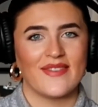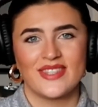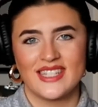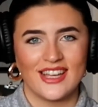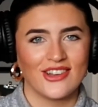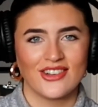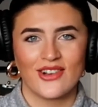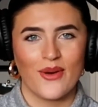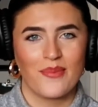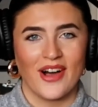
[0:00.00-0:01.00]
I've still
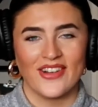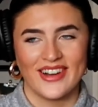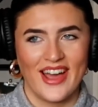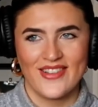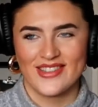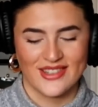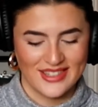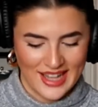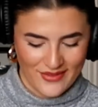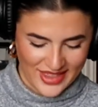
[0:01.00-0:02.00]
got a blocked nose
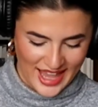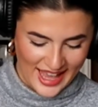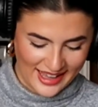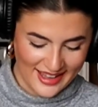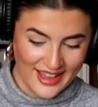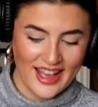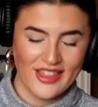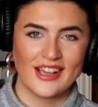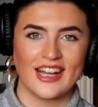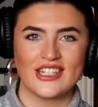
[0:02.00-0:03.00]
or something.
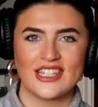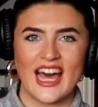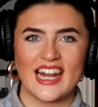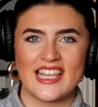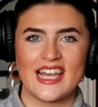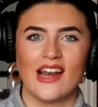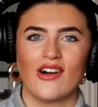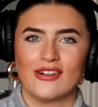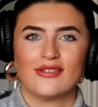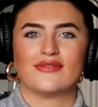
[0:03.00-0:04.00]
I think I just had a
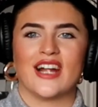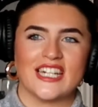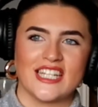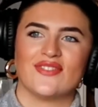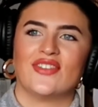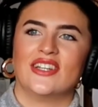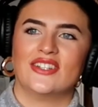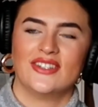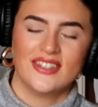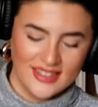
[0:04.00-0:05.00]
year-long freshers
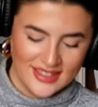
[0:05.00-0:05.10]
flu.